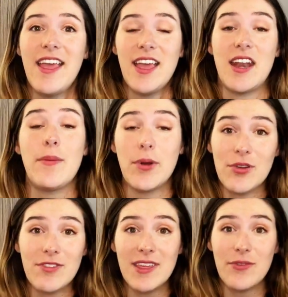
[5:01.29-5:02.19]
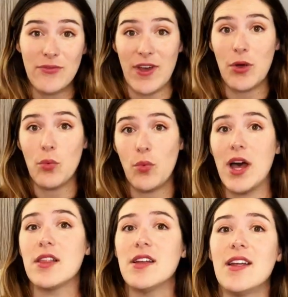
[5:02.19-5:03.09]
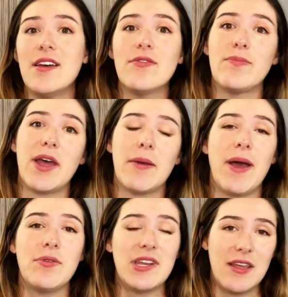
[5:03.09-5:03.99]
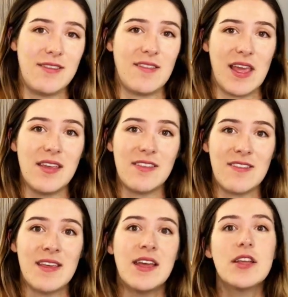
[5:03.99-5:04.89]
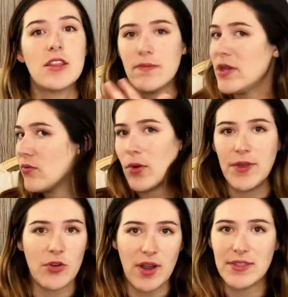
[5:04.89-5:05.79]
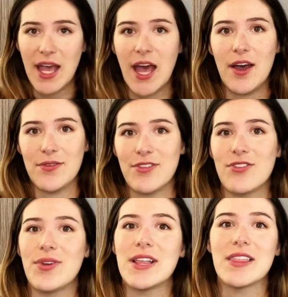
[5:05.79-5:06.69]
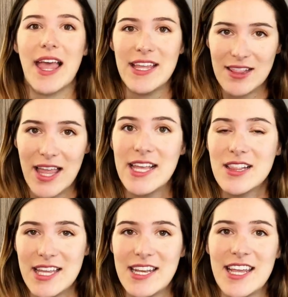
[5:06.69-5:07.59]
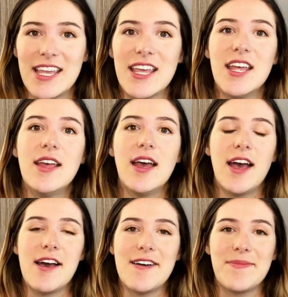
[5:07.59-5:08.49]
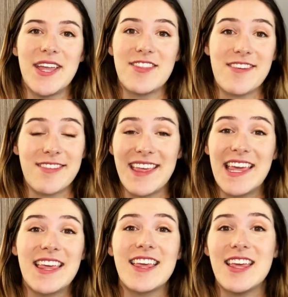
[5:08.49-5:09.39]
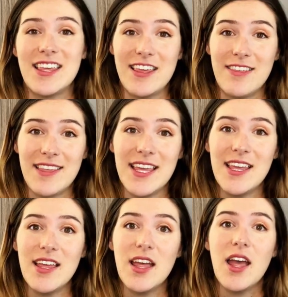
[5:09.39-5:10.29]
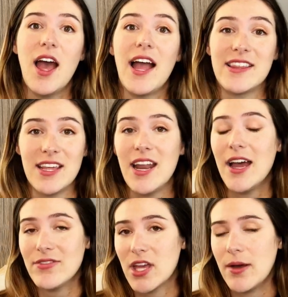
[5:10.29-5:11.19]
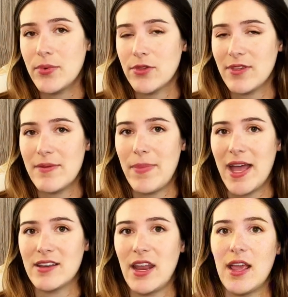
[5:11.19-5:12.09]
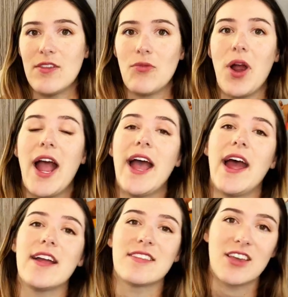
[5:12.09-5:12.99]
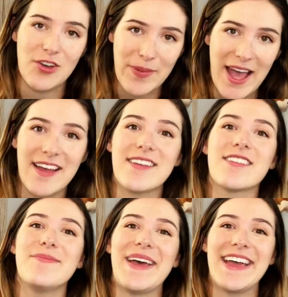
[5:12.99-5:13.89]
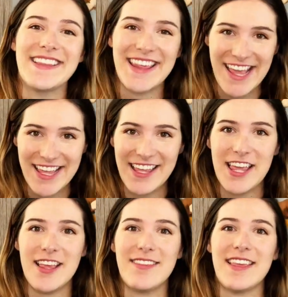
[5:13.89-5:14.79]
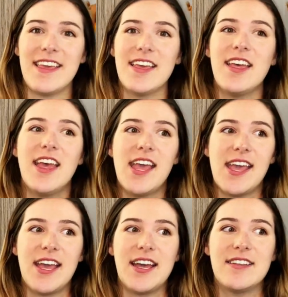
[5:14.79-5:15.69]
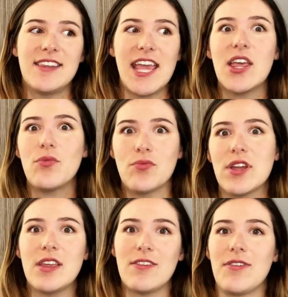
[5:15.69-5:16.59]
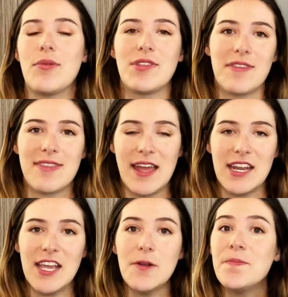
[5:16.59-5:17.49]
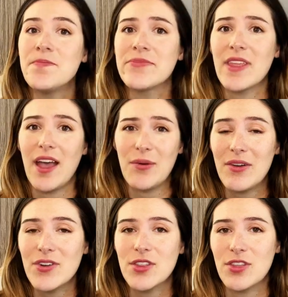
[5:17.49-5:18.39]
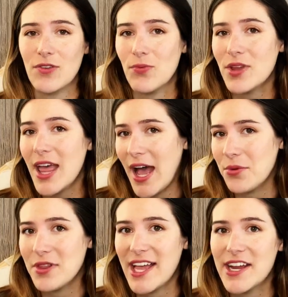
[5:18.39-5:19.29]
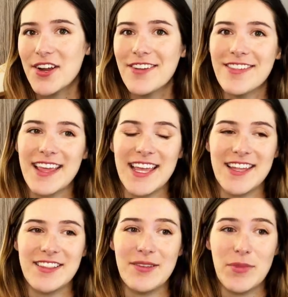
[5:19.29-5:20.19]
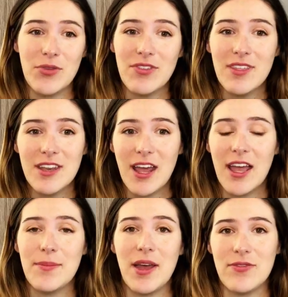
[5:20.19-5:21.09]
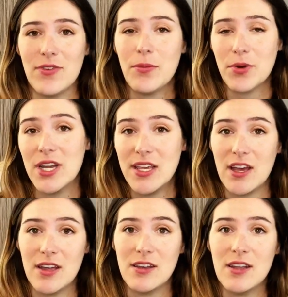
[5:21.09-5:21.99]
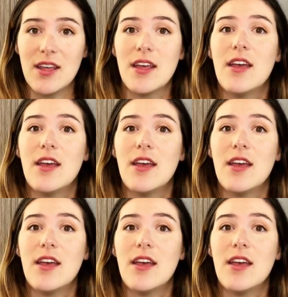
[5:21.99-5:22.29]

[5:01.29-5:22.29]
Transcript: And I personally felt well enough by about day 6 to be roaming around the house doing light cleaning and just taking it easy. I did have a couple slip back days where I had to go back to bed, take it easy, and take it really slow and steady. However, those were the outliers, and the most of the time I felt pretty good.